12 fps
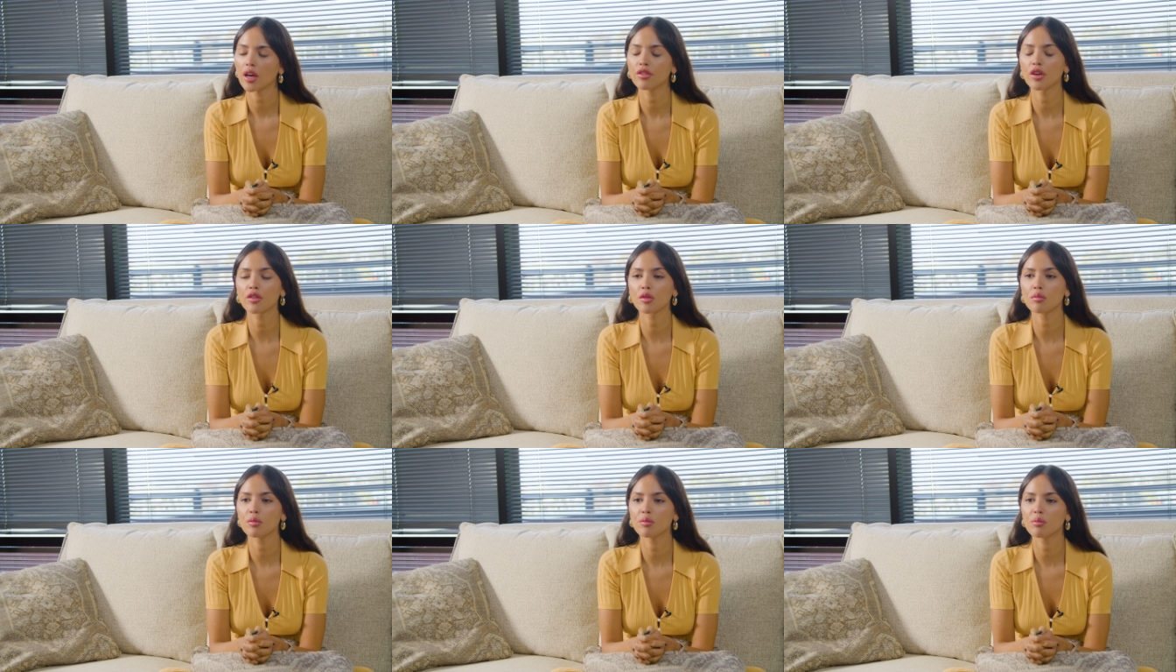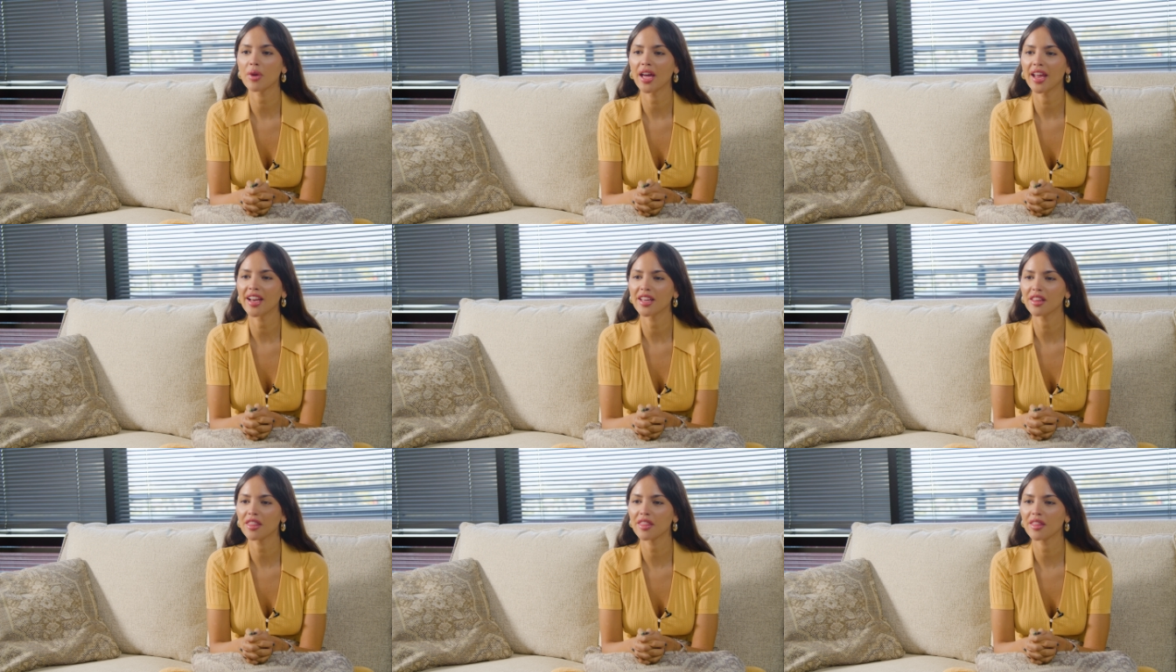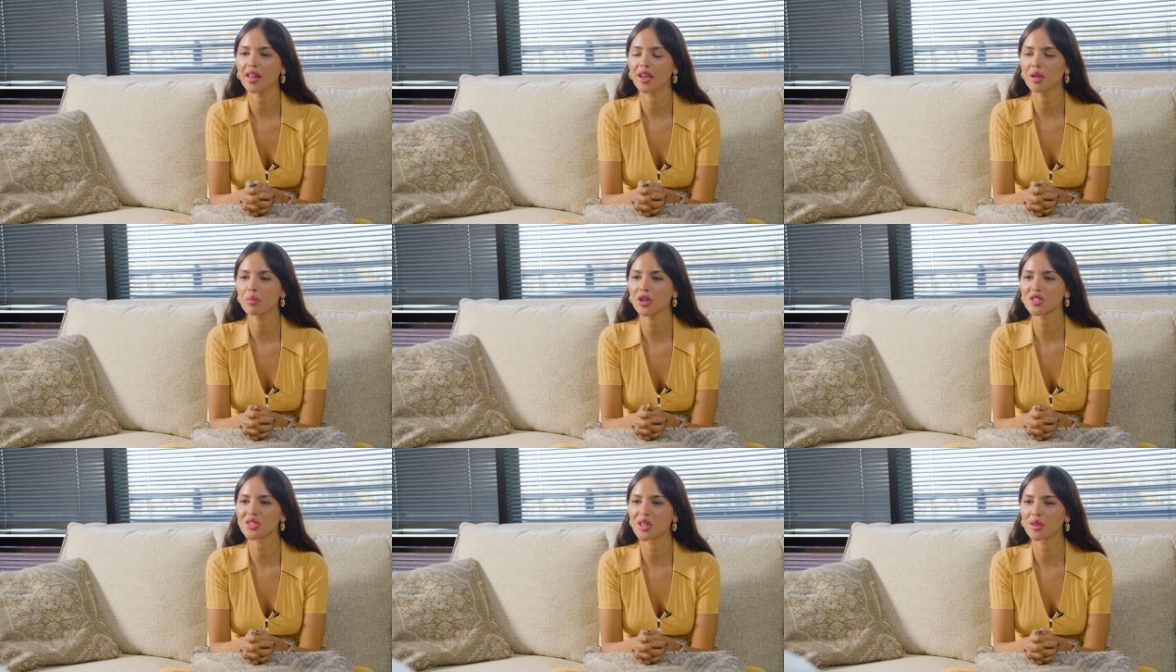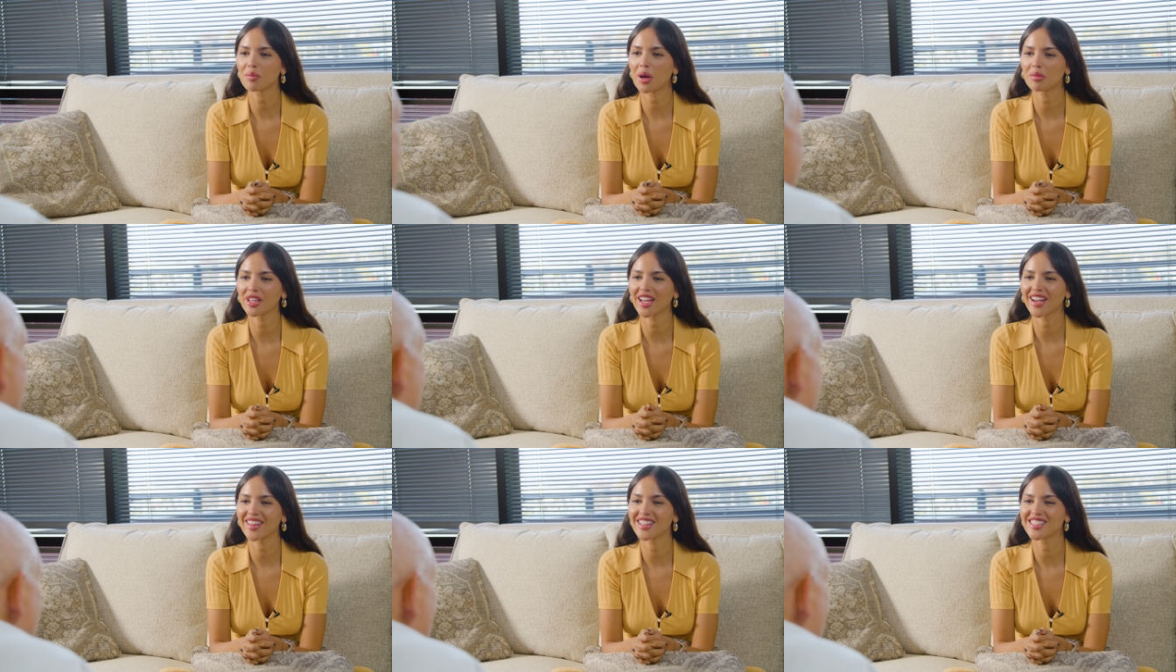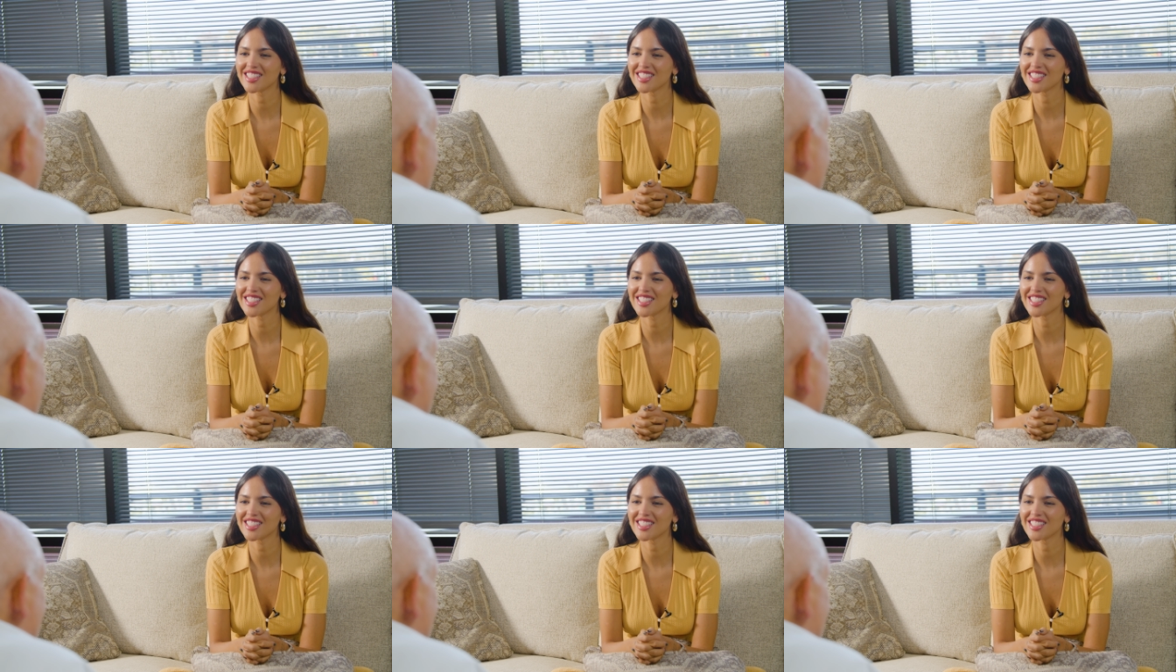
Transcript: have you ever met any any person in the public eye that